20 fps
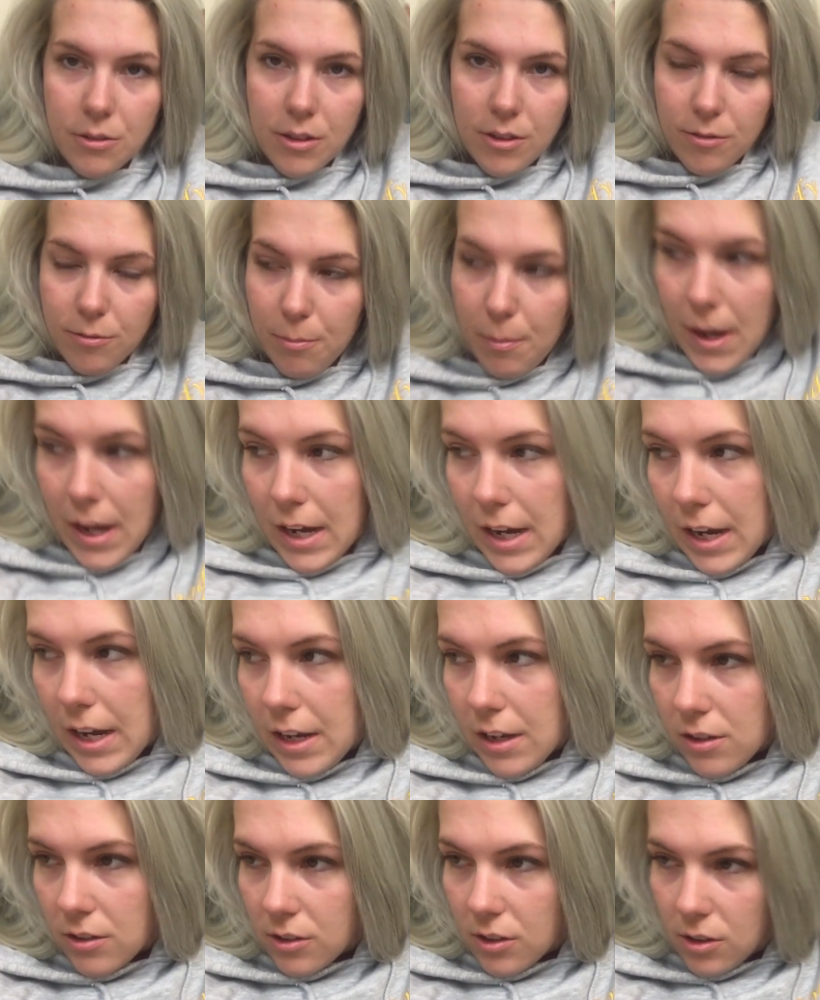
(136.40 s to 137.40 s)
We've made it
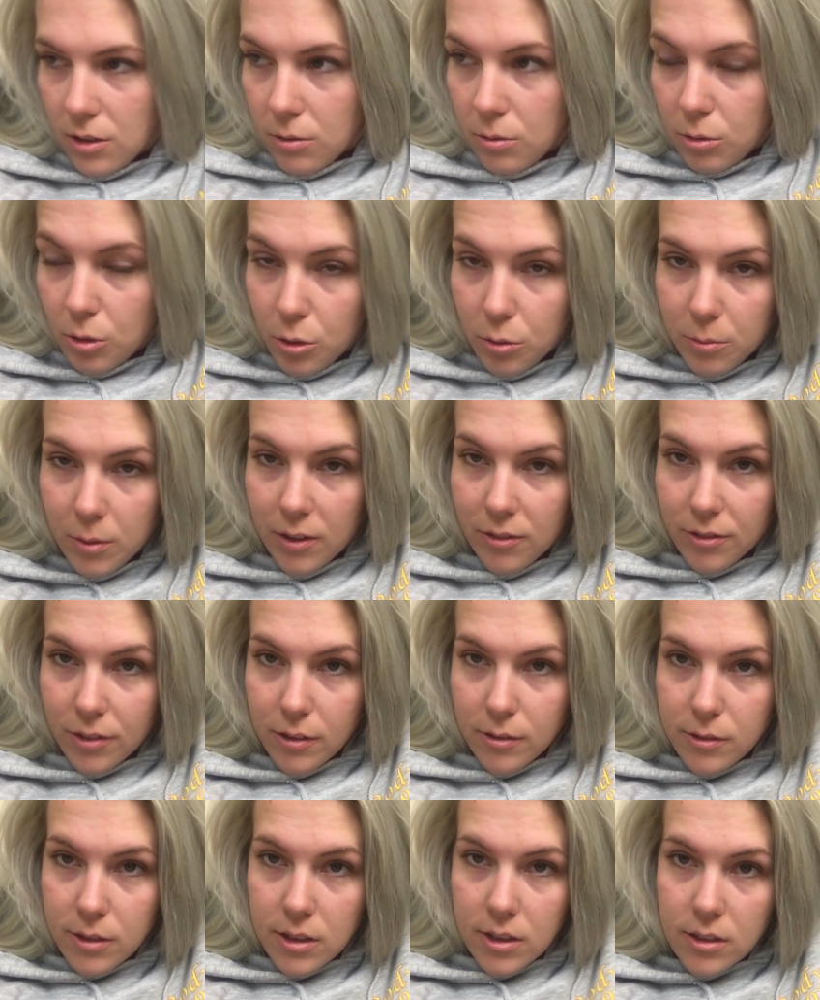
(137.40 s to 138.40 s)
into the room,
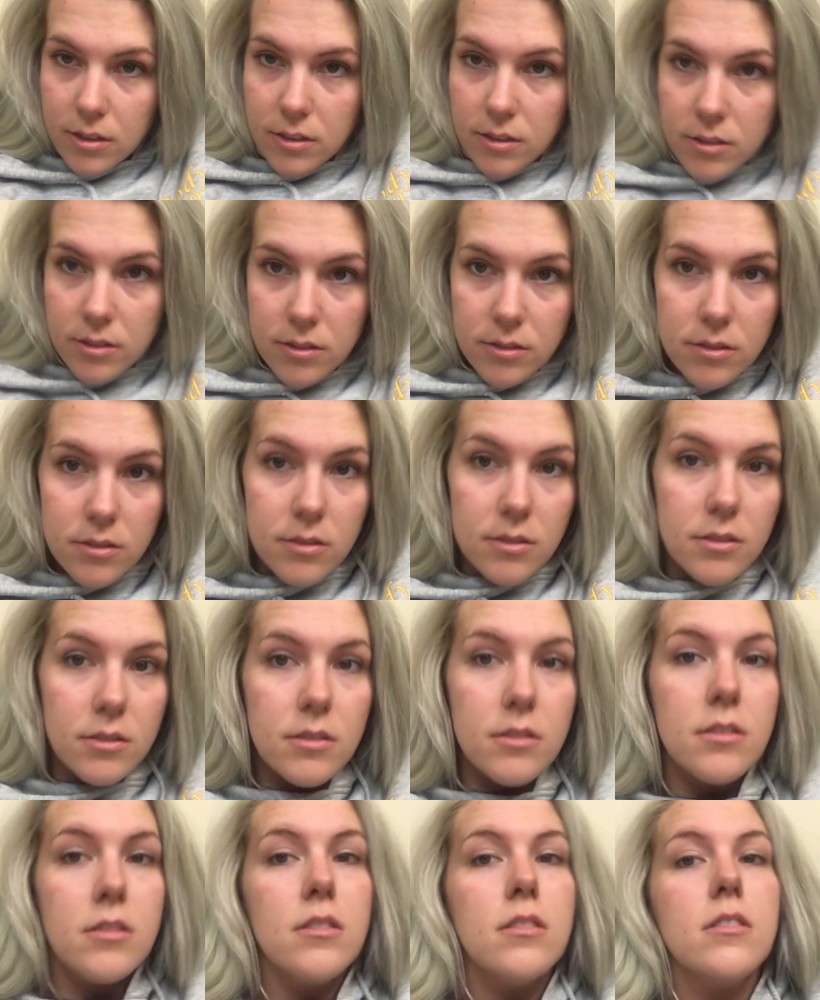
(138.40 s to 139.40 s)
everyone.
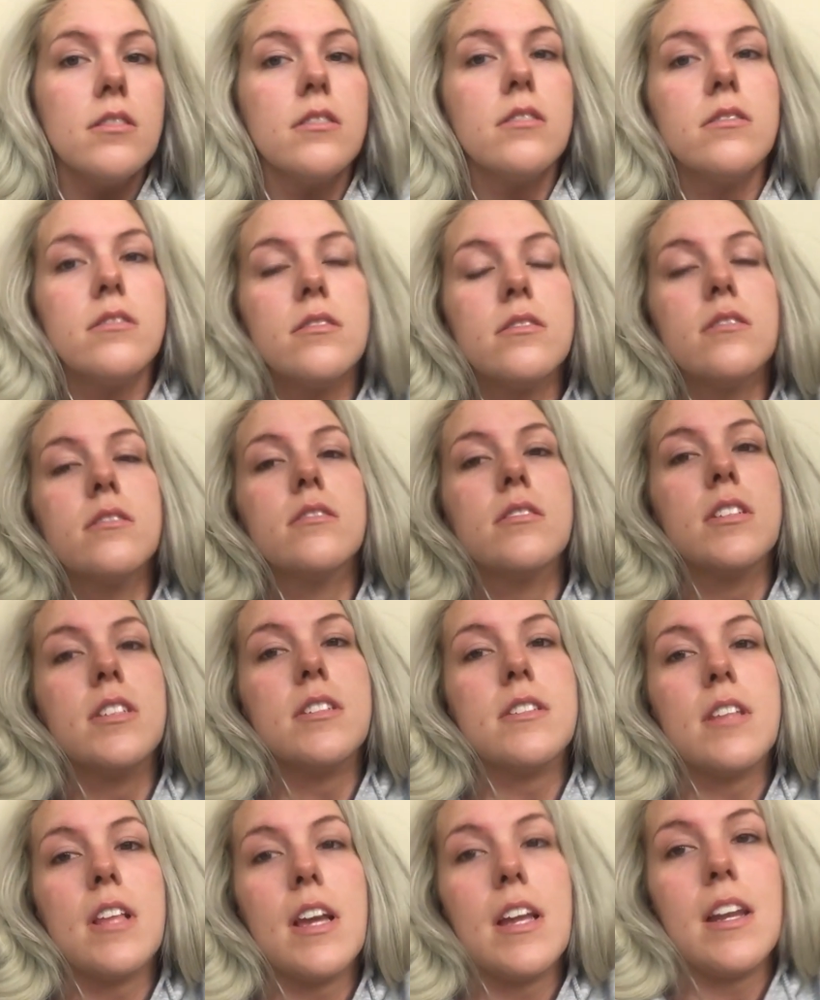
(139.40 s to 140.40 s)

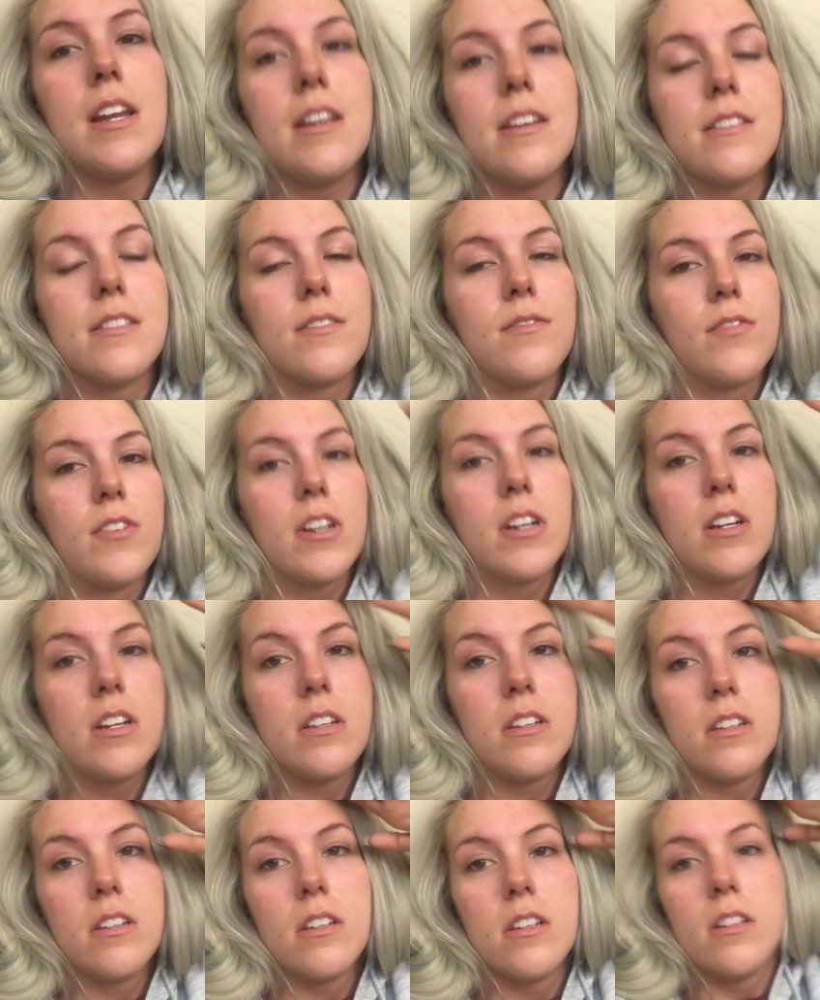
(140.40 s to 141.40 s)
This lighting isn't very
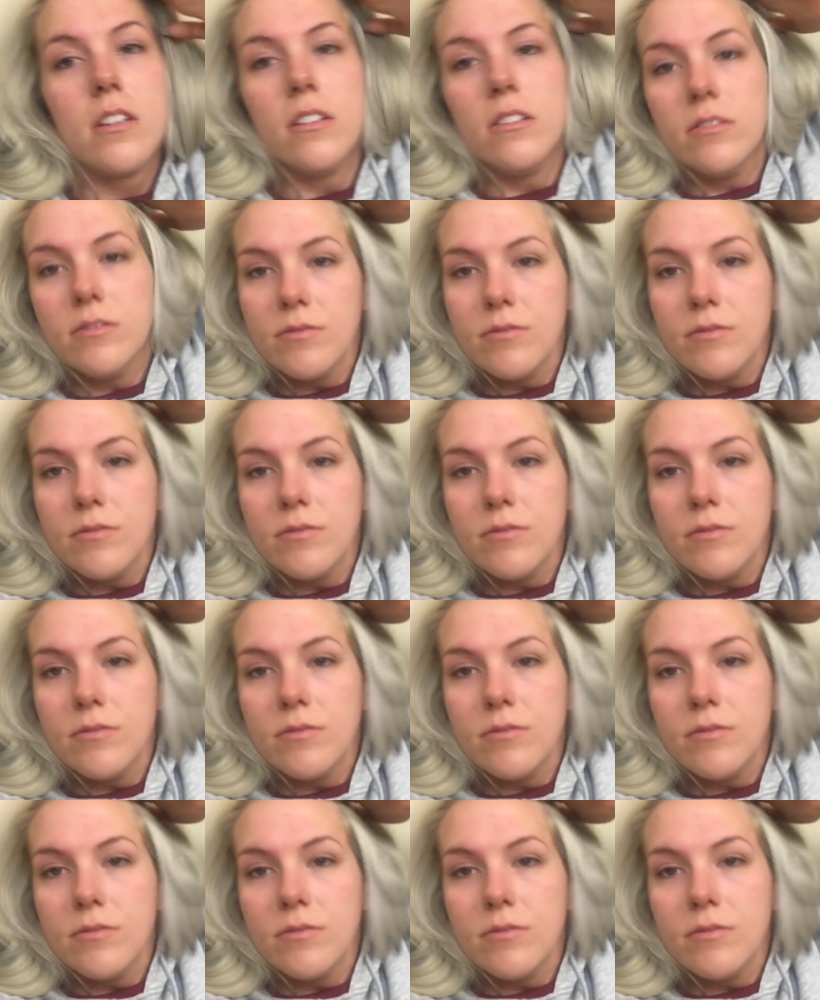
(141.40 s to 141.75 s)
good.